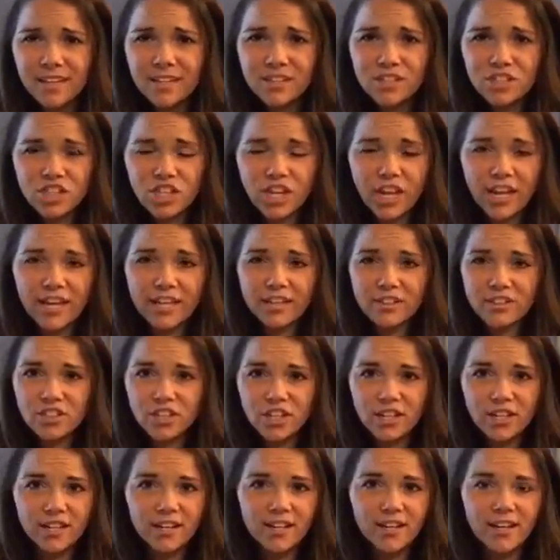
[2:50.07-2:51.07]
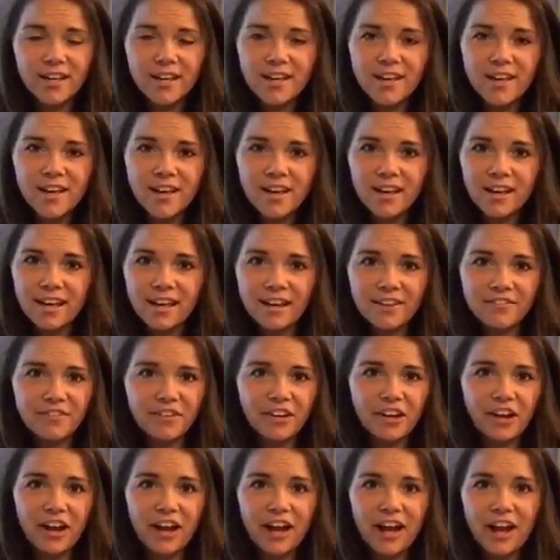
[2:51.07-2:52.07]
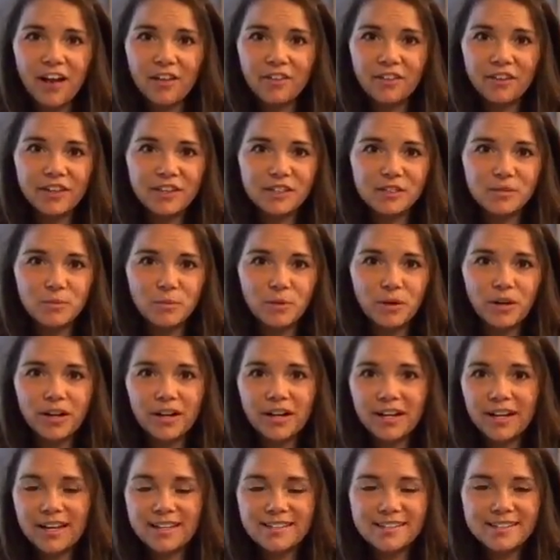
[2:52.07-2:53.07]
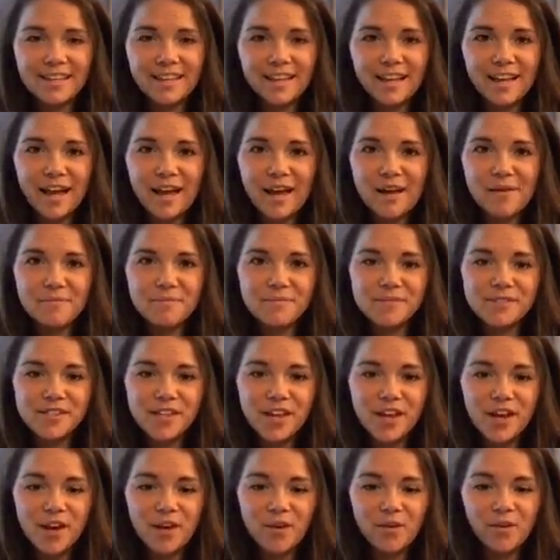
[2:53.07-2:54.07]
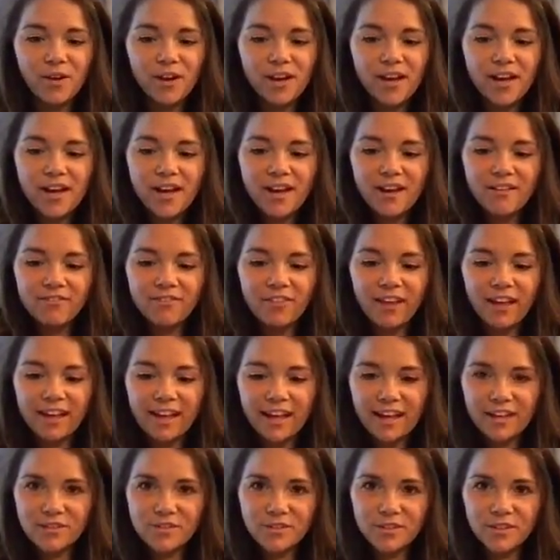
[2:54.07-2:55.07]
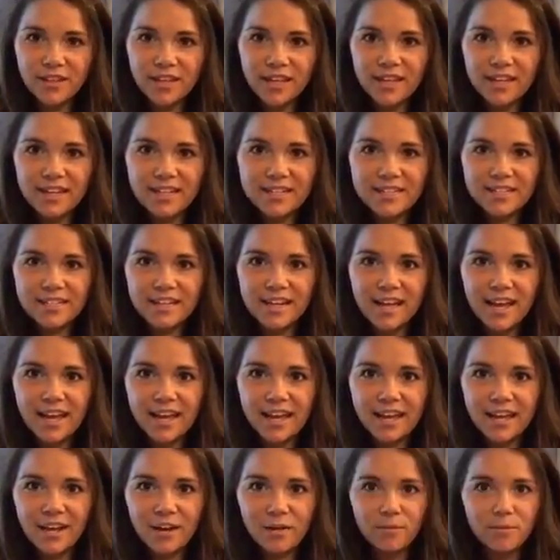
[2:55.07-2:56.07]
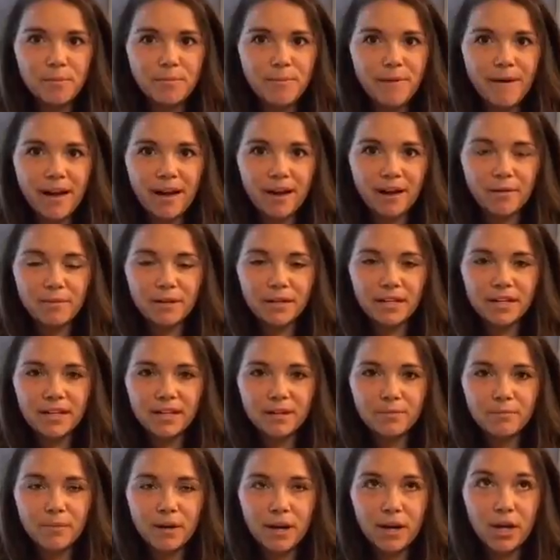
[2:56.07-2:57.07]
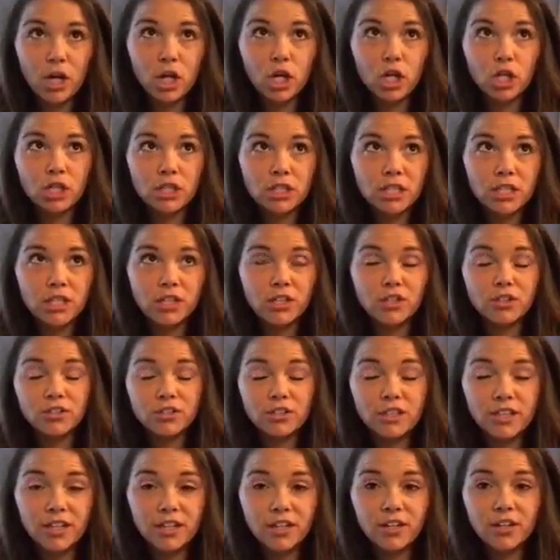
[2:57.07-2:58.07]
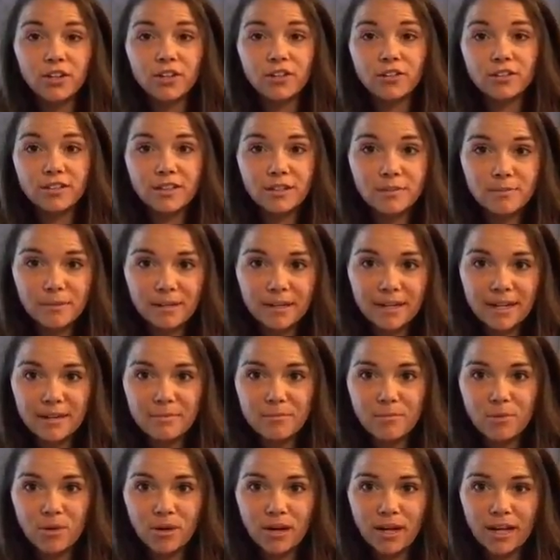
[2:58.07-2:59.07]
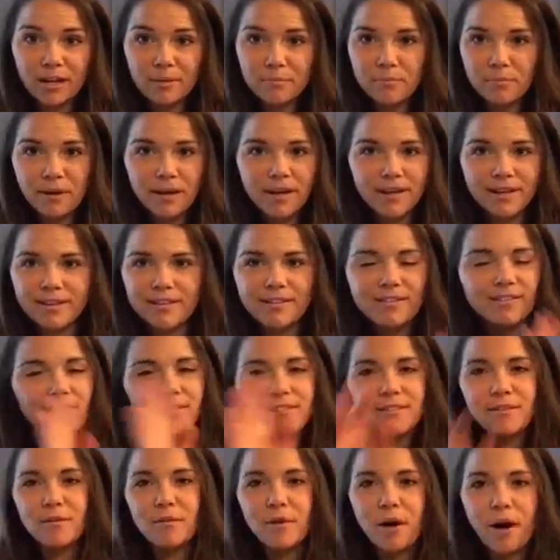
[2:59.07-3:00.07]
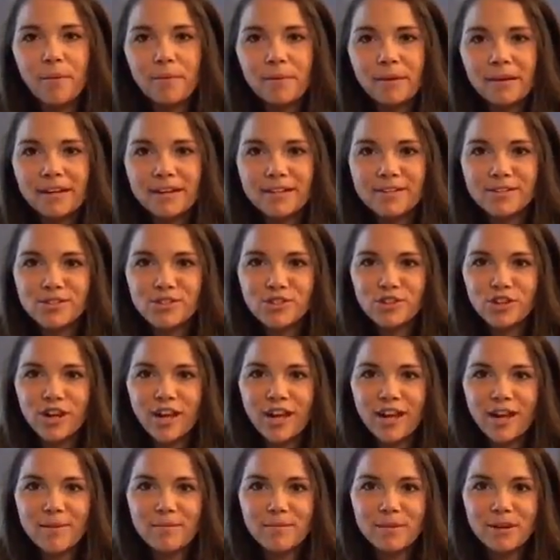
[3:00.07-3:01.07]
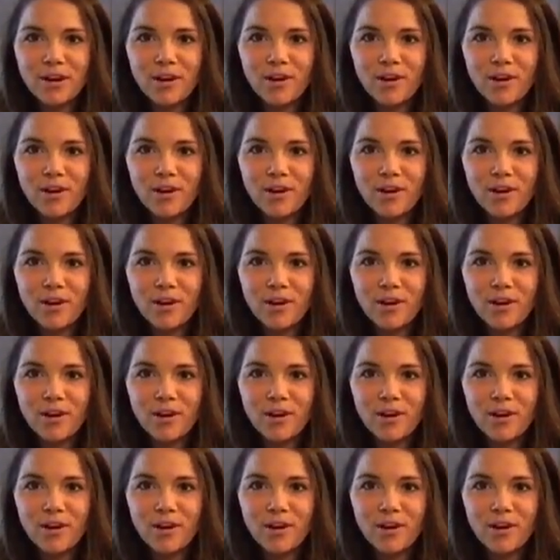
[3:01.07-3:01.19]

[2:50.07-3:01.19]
change and kind of figure out how things work as they come. So flying out to Atlanta tonight. I'll be back Monday, early Monday morning. But I'll be on Instagram and